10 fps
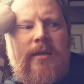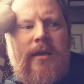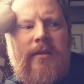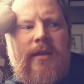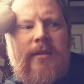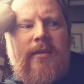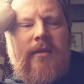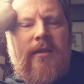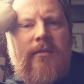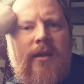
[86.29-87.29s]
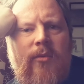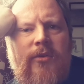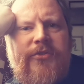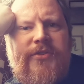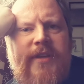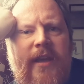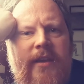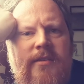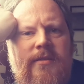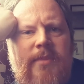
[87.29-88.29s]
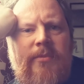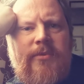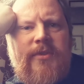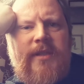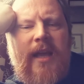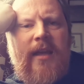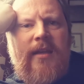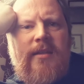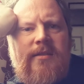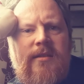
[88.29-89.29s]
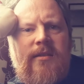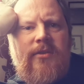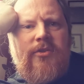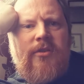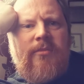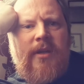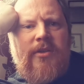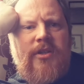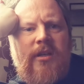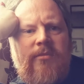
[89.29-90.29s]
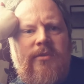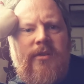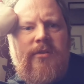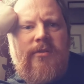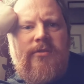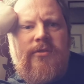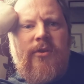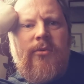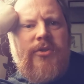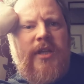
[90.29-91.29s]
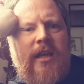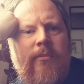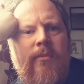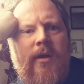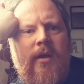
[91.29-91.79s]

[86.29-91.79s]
I think the thing that I want to say to people today is that you shouldn't be ashamed, that there's no shame